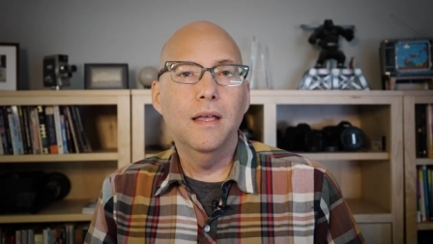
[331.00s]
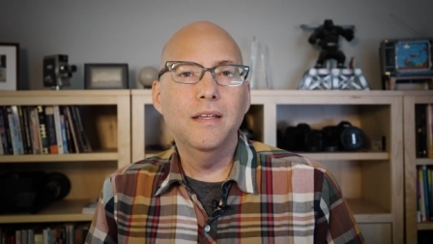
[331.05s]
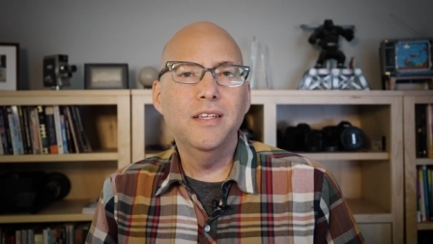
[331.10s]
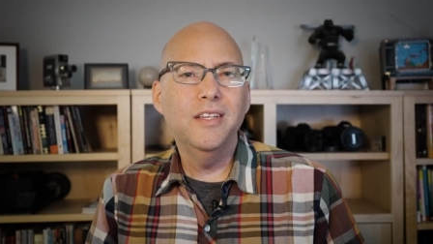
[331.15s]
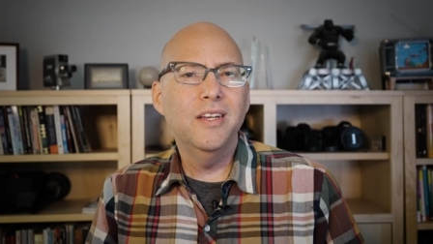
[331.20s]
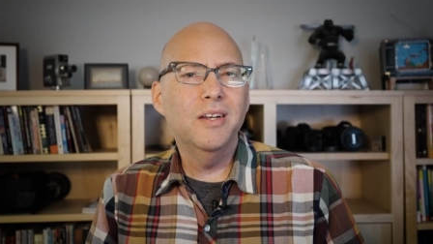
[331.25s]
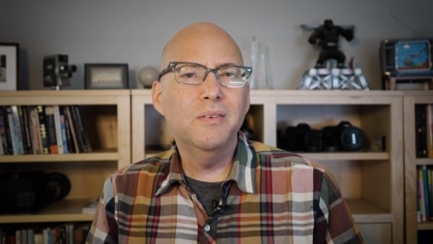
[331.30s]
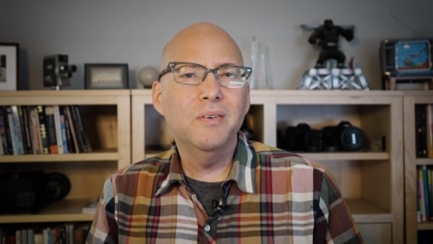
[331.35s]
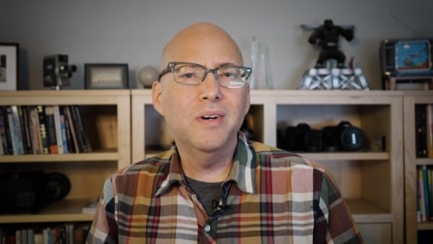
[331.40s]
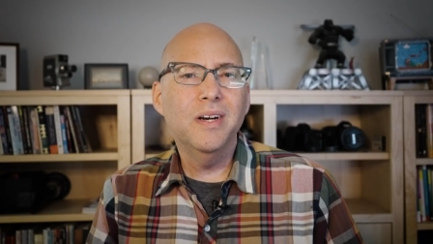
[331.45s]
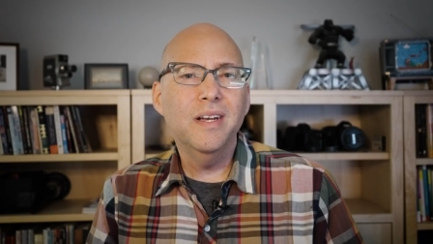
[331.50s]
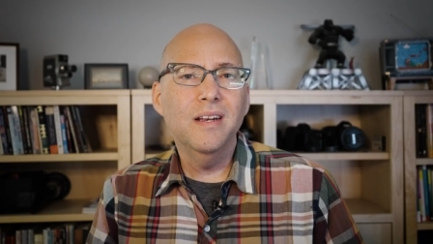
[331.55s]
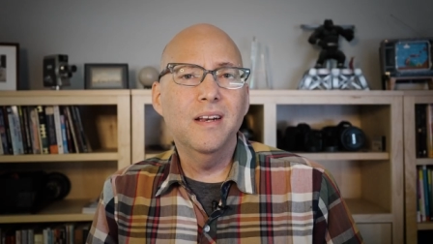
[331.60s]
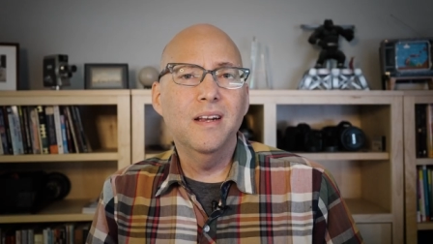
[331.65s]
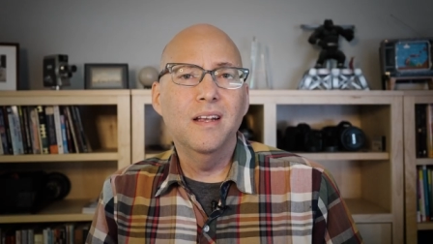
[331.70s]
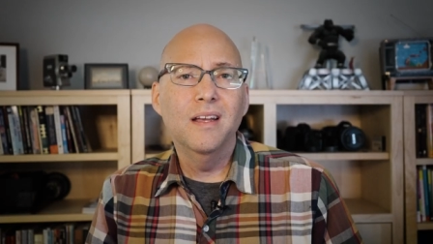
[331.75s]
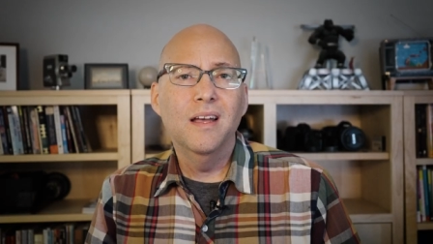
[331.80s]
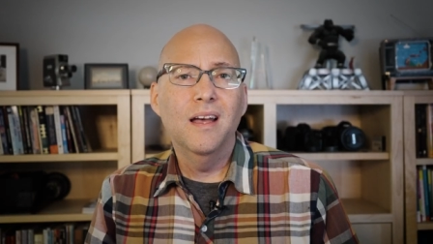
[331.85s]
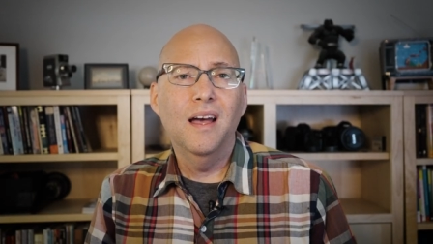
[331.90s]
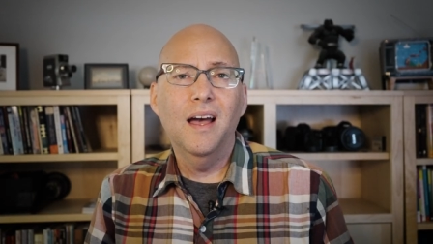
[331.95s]
And you know what?
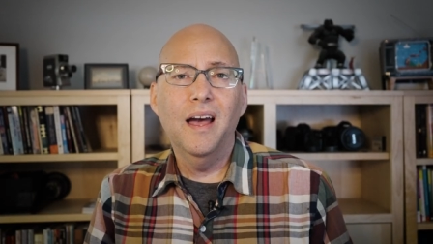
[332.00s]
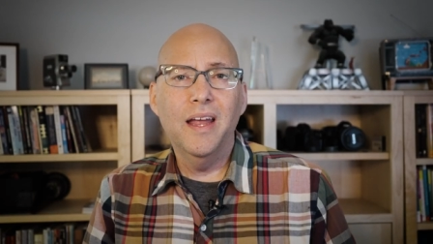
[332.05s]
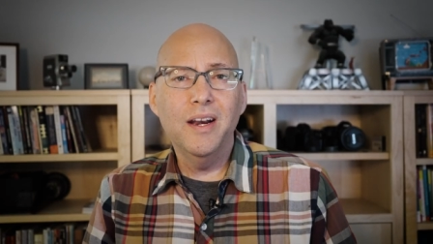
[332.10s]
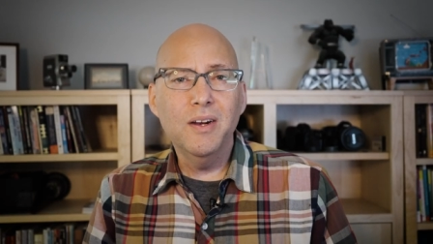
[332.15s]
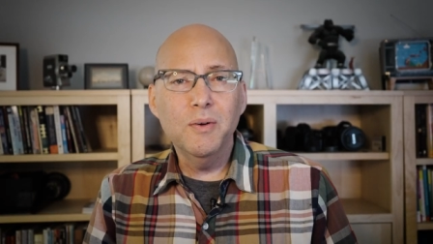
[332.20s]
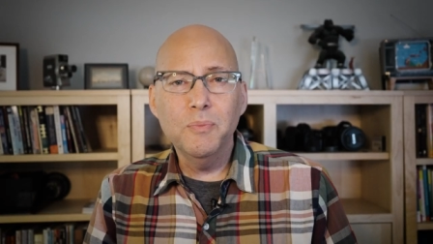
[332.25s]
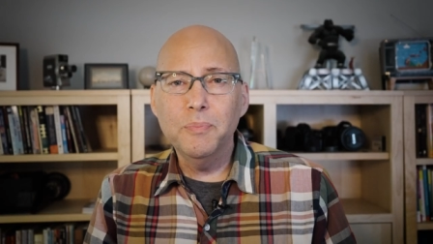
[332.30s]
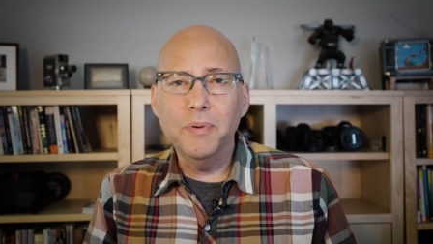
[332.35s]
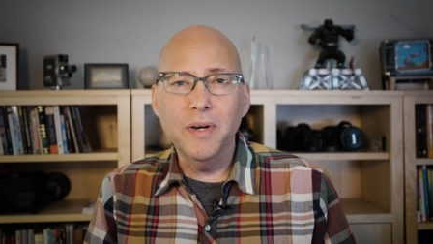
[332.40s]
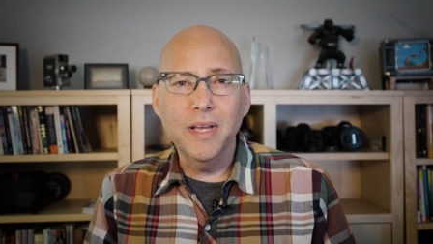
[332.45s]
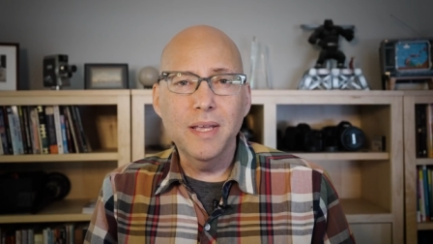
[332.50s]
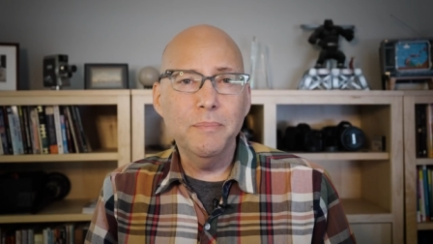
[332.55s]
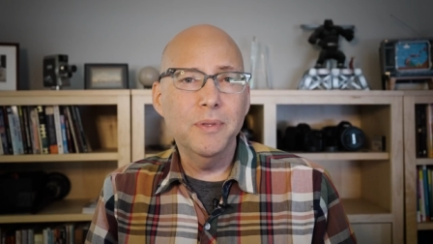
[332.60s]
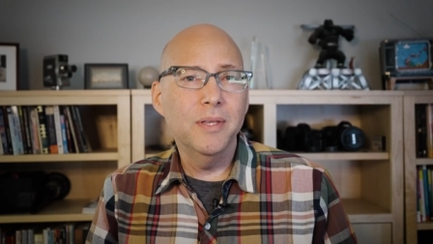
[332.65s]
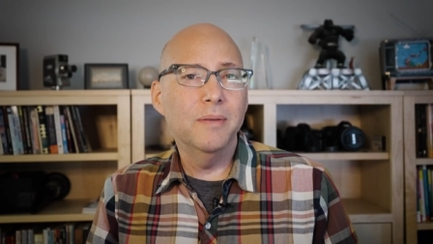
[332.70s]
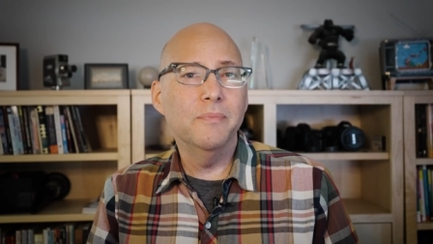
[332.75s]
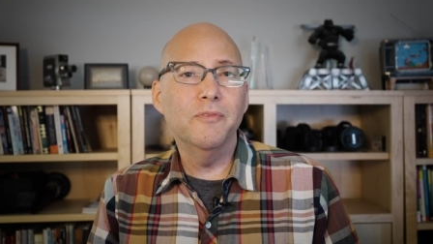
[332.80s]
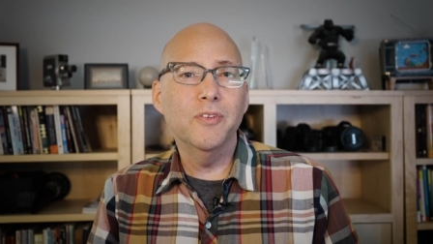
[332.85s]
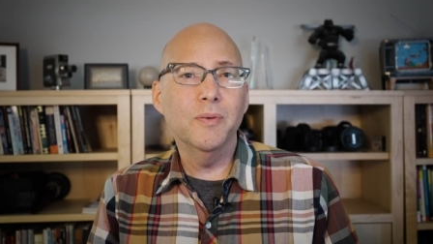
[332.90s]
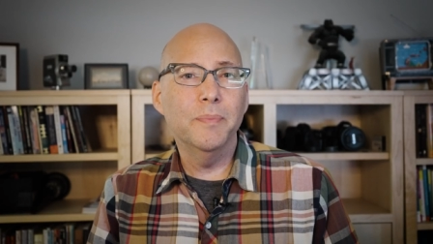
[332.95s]
I don't blame
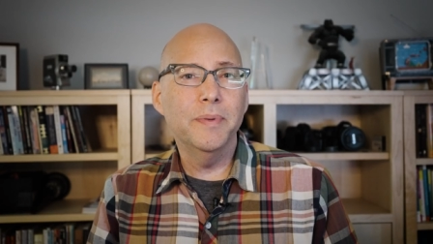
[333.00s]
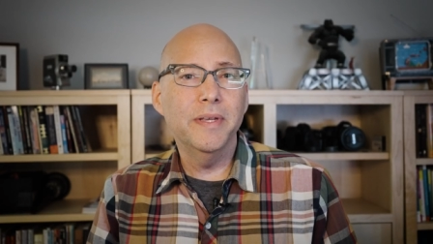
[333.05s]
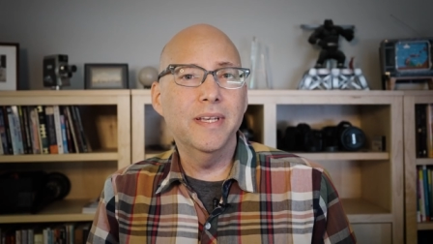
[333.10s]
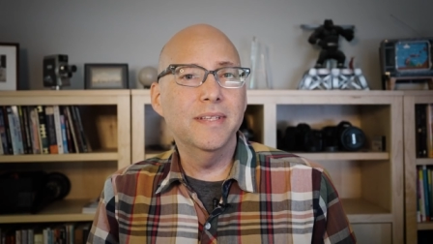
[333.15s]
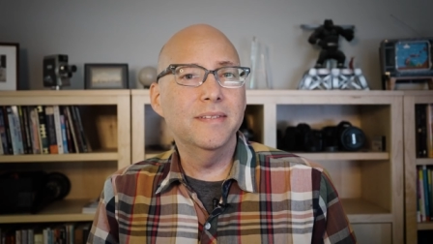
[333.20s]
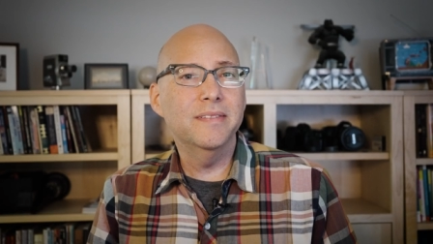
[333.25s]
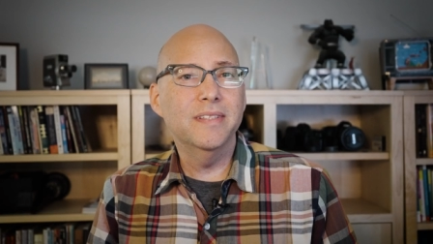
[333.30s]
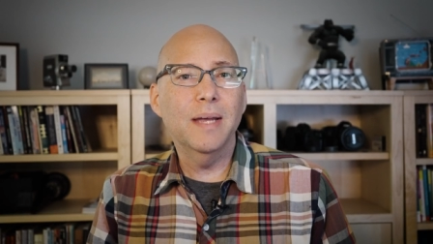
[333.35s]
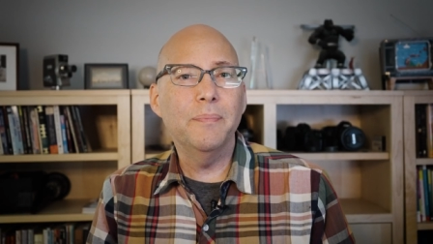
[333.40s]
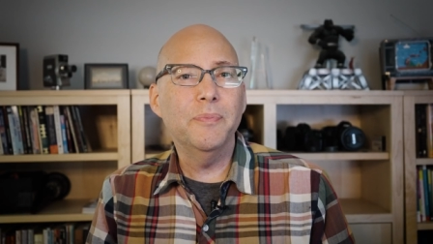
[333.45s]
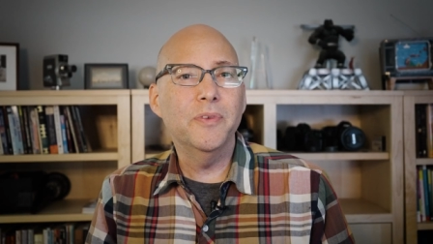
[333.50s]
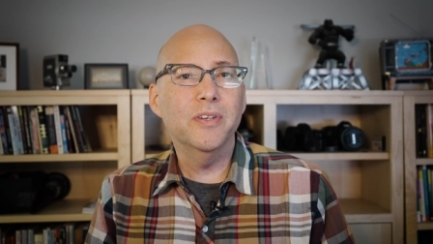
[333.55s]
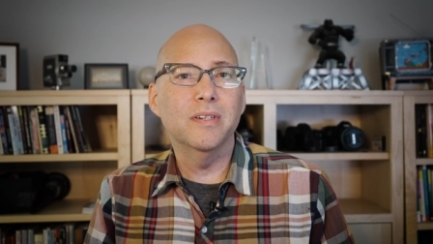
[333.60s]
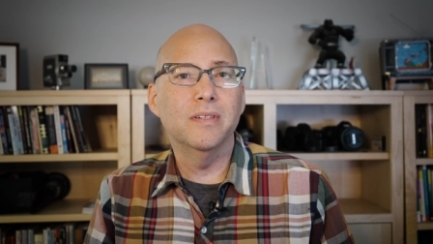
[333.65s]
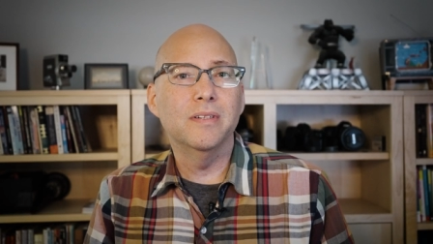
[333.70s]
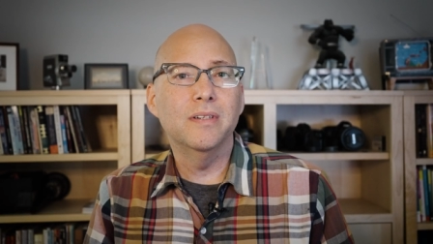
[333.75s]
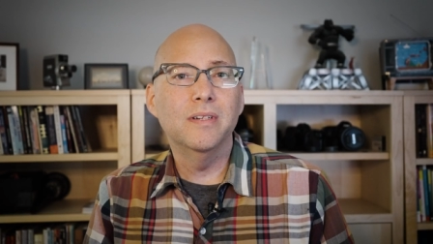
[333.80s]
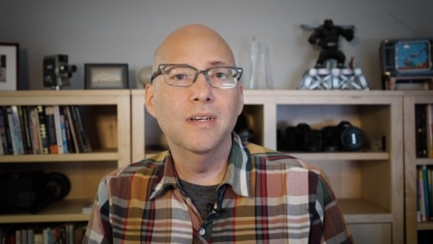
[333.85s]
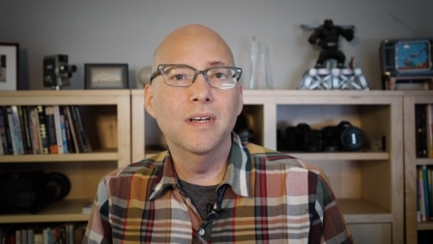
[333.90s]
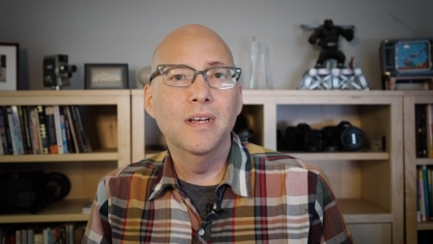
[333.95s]
him for being
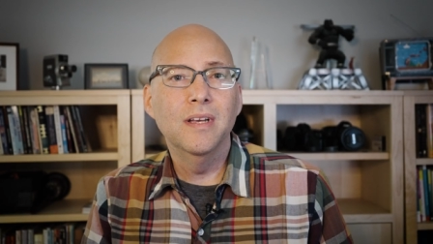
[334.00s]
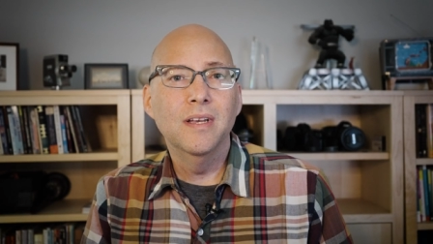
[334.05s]
skeptical.